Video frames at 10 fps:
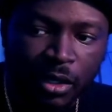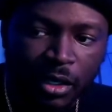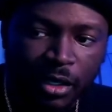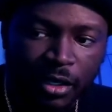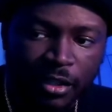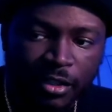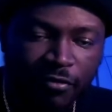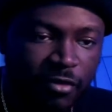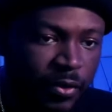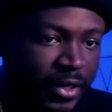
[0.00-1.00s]
There are
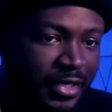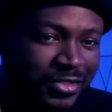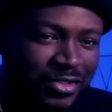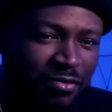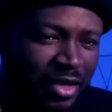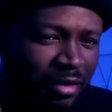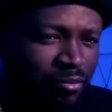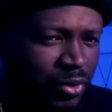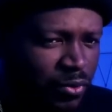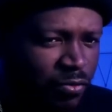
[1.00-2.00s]
variations of like
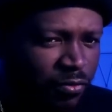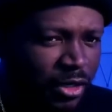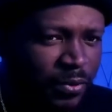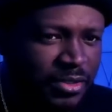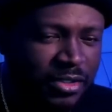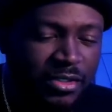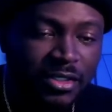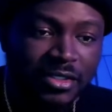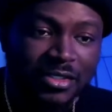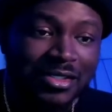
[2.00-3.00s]
blue fragrances
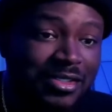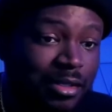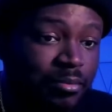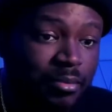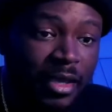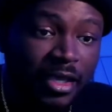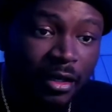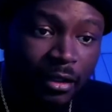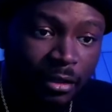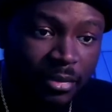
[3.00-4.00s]
because it tend to hit a
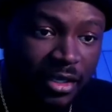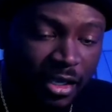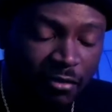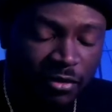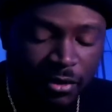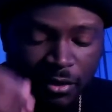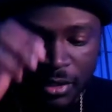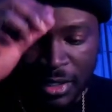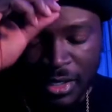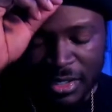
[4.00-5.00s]
little bit heavier,
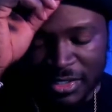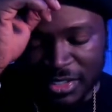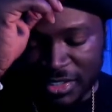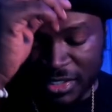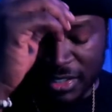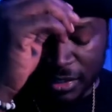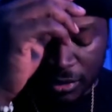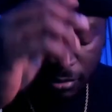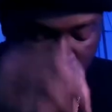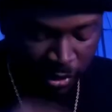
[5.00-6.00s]
tends to hit a little bit